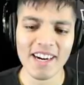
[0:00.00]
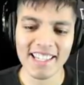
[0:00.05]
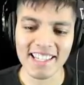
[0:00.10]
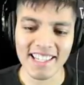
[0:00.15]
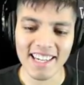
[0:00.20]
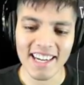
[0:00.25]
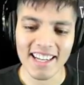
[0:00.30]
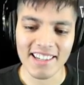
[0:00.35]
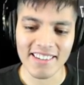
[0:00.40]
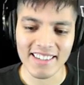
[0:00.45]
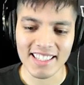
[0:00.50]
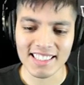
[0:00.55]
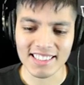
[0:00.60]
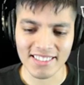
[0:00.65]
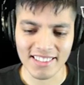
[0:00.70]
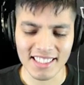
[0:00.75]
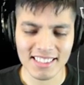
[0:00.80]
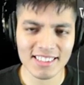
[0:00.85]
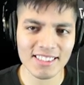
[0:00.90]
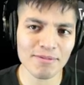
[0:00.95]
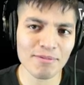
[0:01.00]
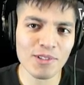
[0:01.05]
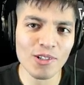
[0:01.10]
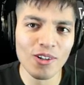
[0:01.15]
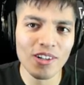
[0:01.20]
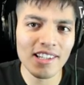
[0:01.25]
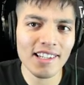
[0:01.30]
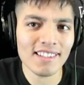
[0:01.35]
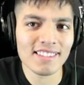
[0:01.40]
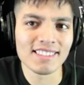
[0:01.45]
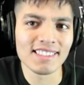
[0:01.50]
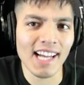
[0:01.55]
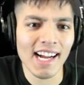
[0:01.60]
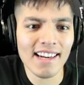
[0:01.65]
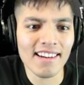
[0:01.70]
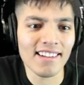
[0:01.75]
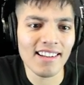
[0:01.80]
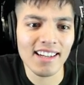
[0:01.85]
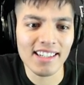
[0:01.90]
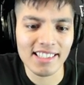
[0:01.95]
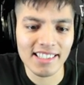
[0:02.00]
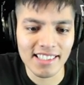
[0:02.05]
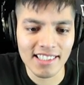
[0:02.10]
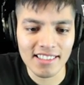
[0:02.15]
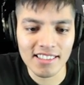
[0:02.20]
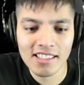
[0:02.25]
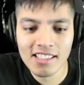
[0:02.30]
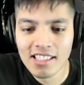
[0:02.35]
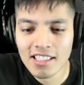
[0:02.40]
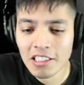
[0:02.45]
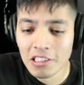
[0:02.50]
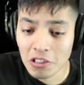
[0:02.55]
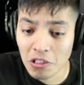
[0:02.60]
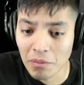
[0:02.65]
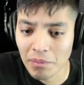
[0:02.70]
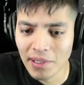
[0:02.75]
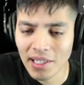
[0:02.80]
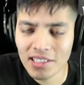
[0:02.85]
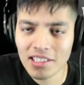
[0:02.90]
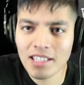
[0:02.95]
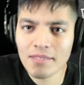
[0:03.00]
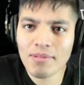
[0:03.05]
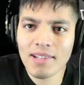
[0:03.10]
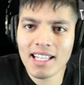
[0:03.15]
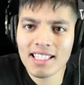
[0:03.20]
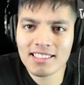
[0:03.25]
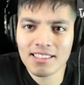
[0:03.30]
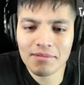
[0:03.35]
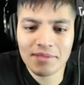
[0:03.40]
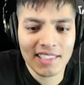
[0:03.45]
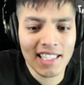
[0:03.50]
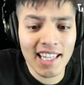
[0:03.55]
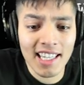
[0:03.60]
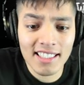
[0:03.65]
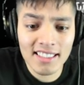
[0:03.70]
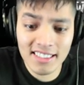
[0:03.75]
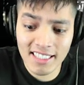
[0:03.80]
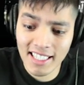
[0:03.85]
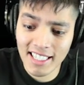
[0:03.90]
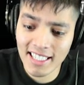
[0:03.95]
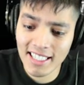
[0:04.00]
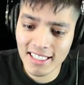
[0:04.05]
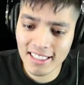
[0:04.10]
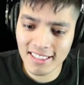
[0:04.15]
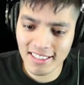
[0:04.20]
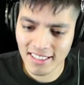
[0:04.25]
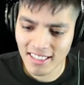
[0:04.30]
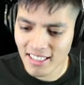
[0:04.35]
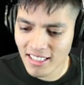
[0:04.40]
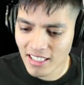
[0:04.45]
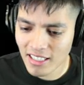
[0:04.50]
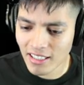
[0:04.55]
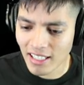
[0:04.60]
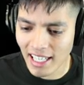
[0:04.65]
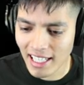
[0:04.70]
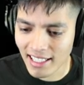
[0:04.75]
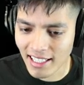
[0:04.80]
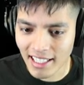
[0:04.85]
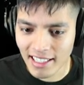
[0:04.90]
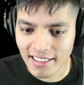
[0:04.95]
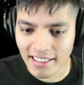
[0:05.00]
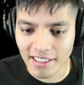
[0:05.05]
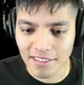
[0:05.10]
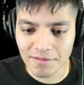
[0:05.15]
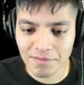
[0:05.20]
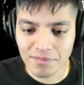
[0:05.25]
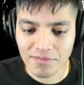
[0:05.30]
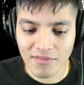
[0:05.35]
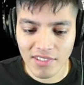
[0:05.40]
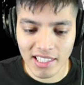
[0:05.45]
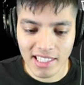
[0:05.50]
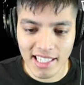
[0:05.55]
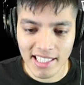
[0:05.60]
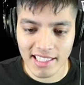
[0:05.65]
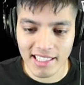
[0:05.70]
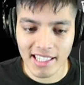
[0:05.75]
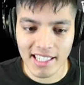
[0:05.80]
my god, alright, so that's some cool little dialogue here to build up like some tense, I guess. I like it. Okay,